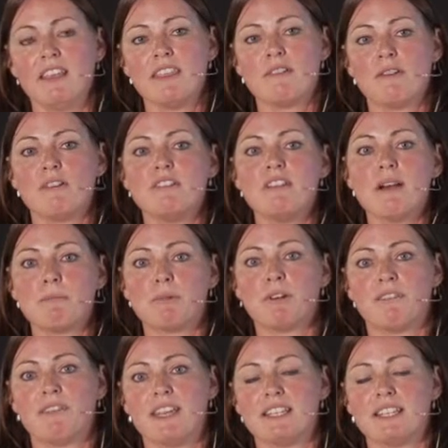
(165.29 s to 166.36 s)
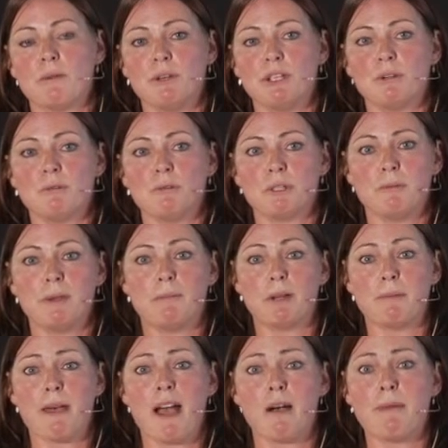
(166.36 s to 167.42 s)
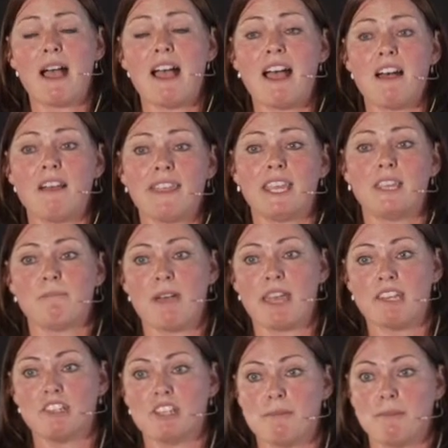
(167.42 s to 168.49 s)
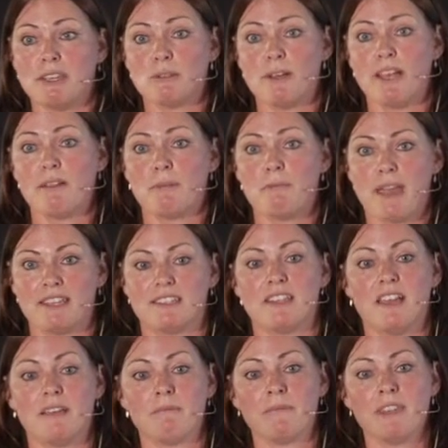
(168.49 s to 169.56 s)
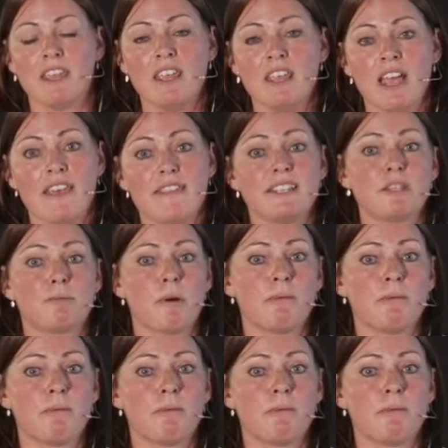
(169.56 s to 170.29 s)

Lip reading: there are a number of things that we talk to people about how they can manage their mental health better. And this is